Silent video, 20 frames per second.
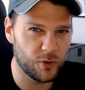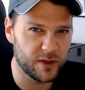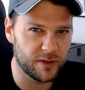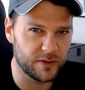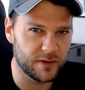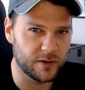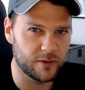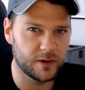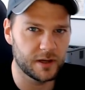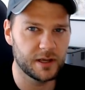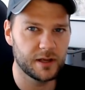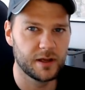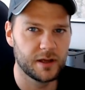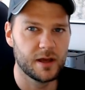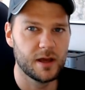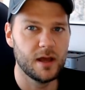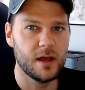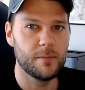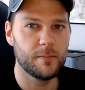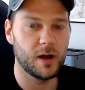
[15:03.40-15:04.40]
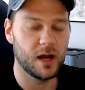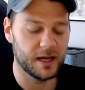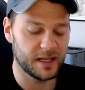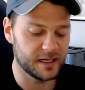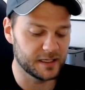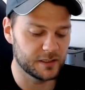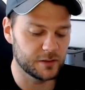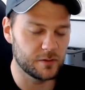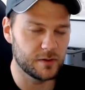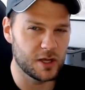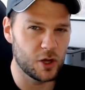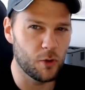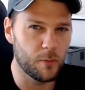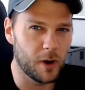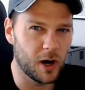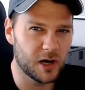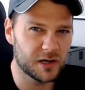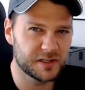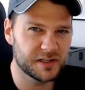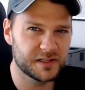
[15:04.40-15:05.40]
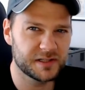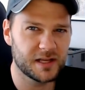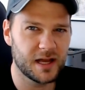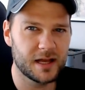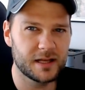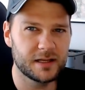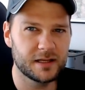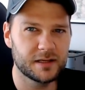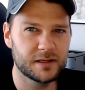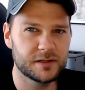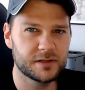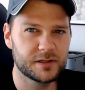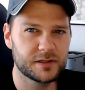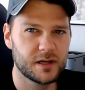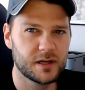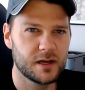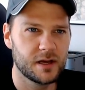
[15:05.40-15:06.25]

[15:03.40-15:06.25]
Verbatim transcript: theory, bought into neo Marxist ideas,